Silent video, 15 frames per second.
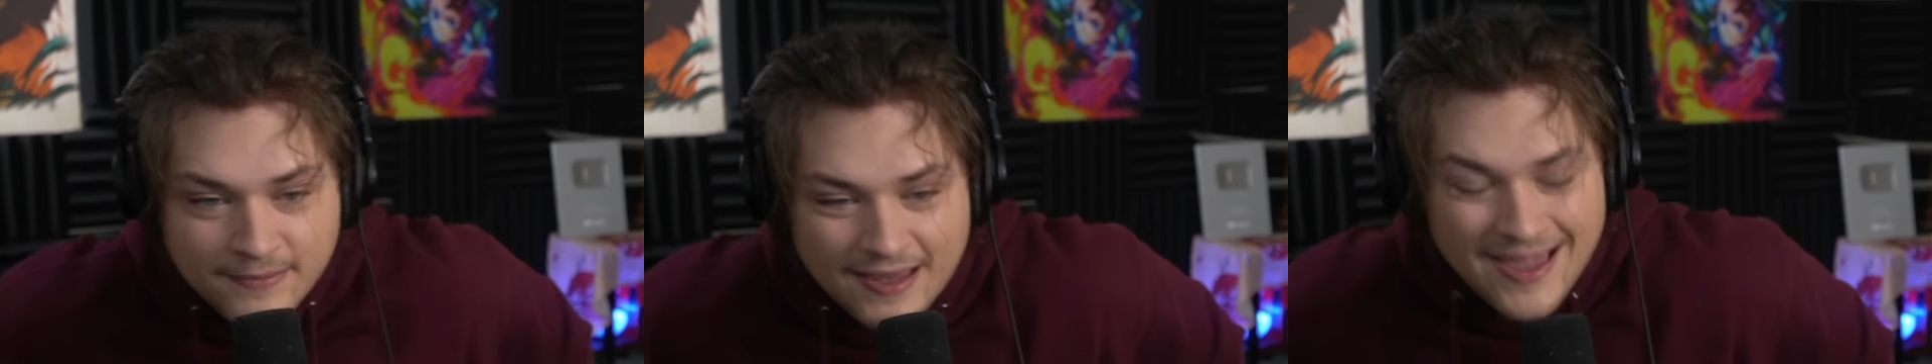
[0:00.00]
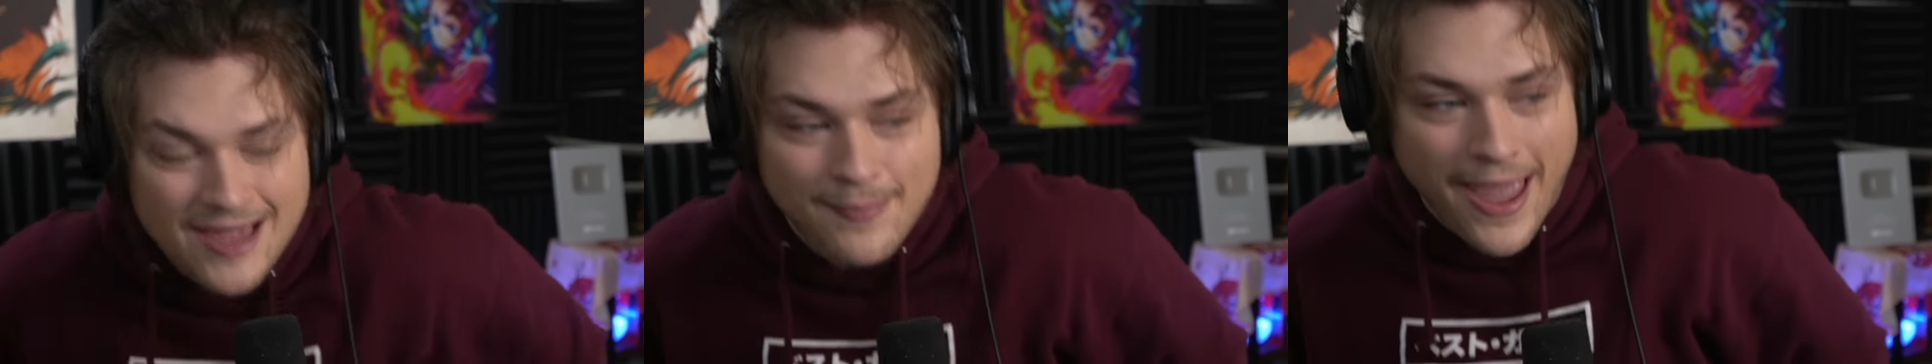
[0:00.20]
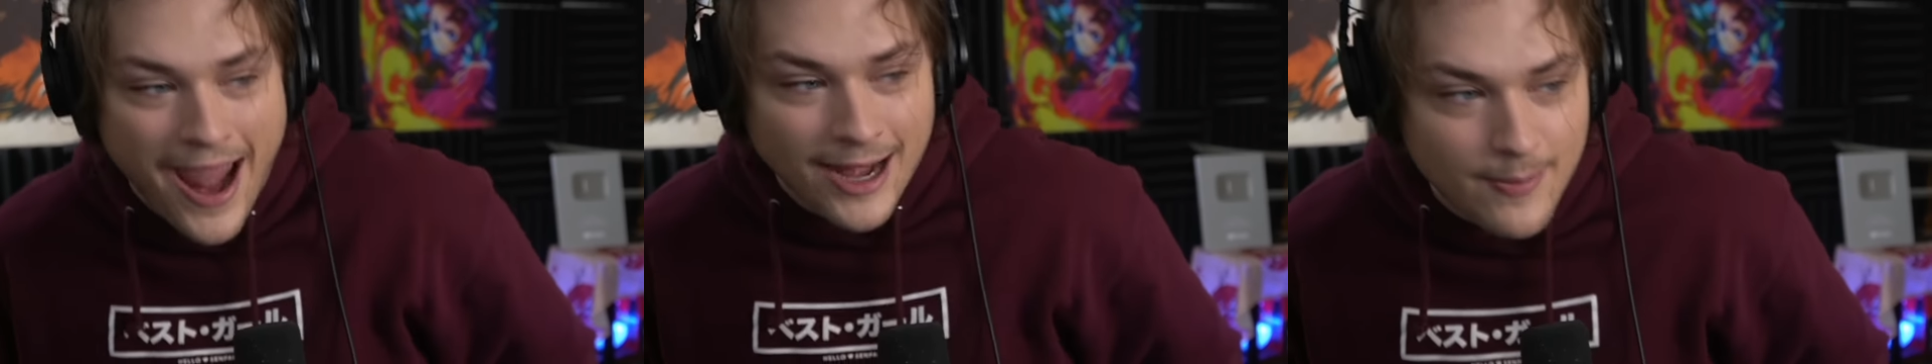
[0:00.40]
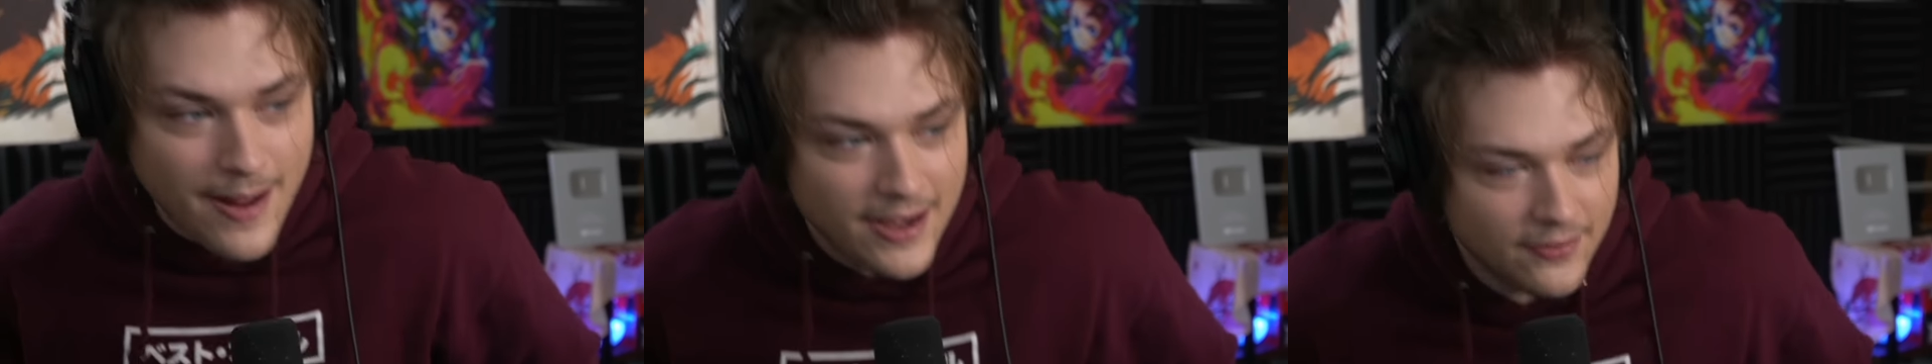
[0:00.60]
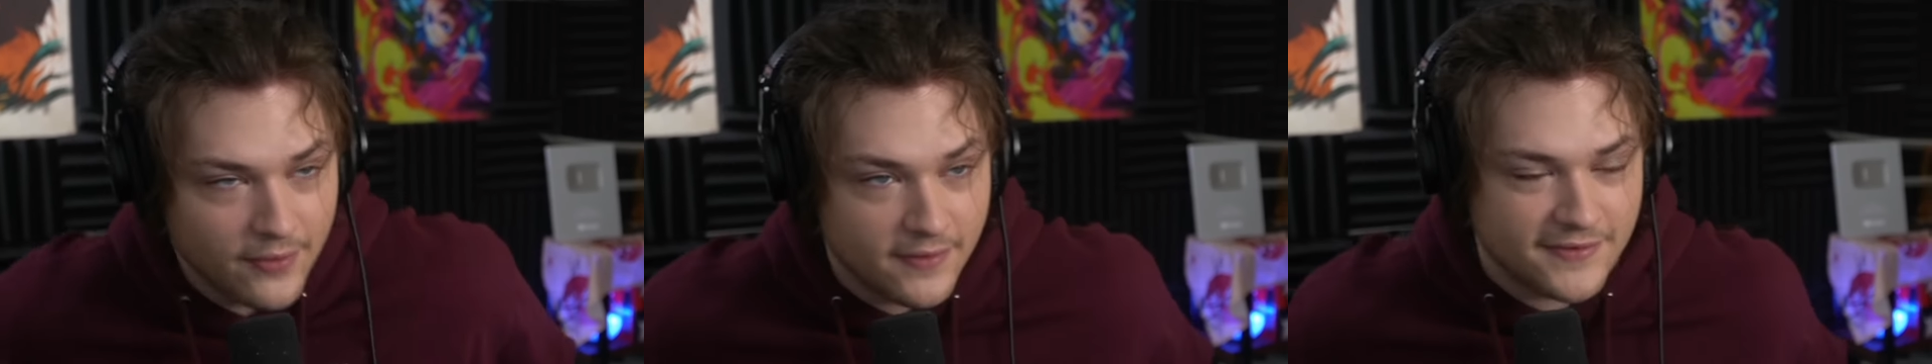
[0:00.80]
team
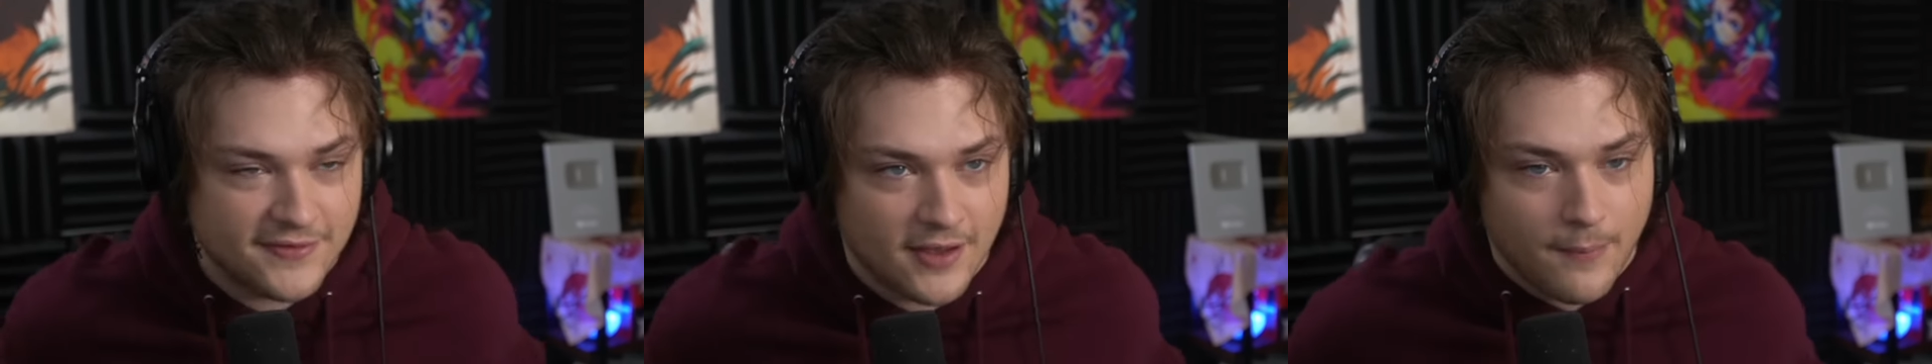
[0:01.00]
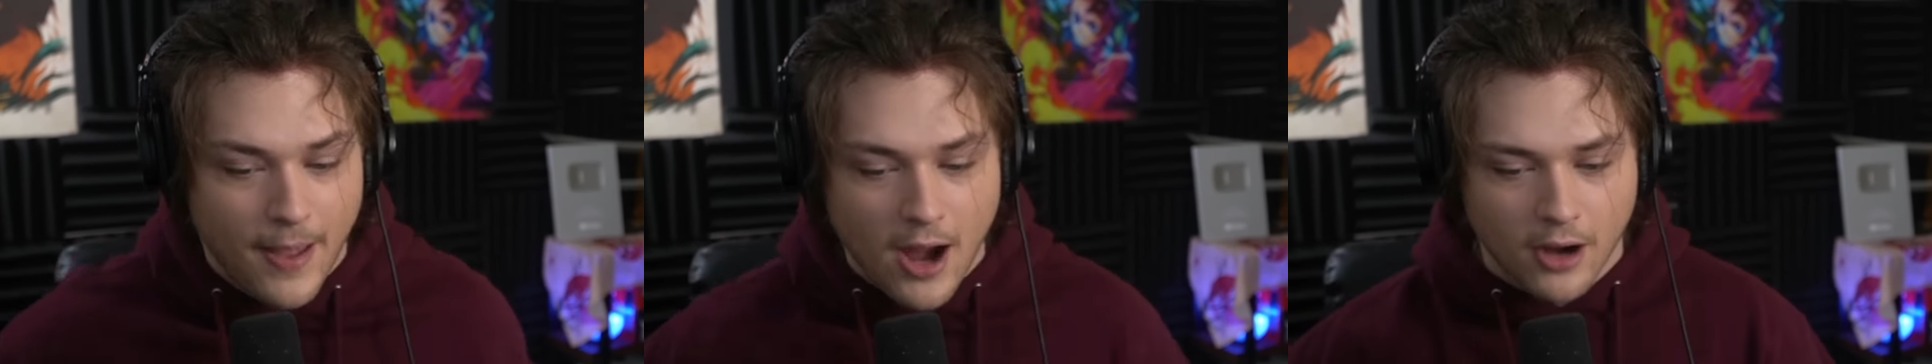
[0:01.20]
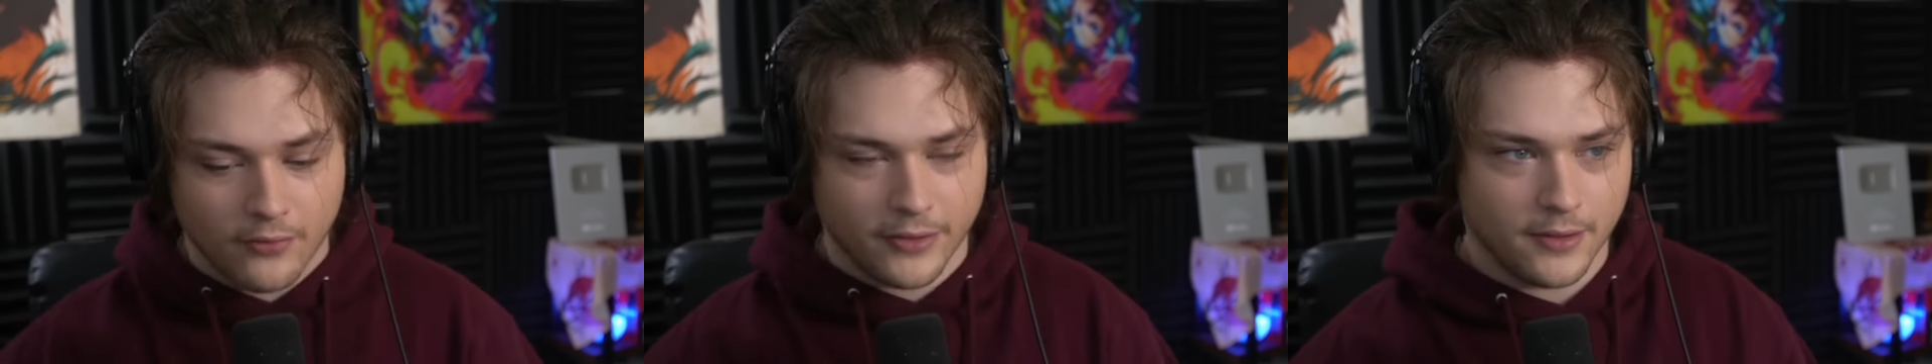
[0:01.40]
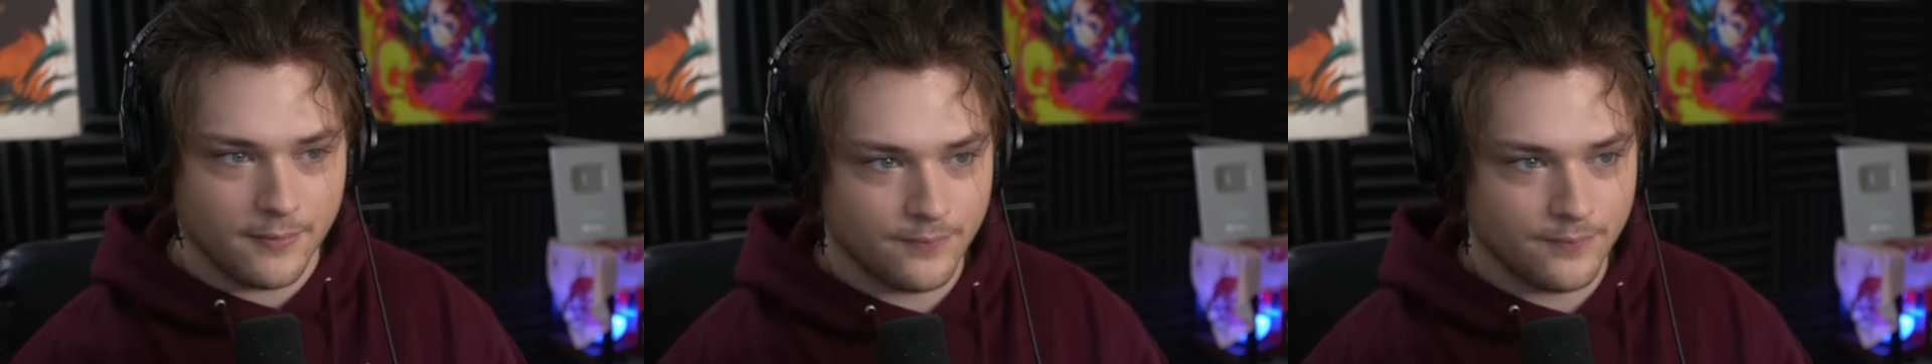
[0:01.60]
animating this. Apparently.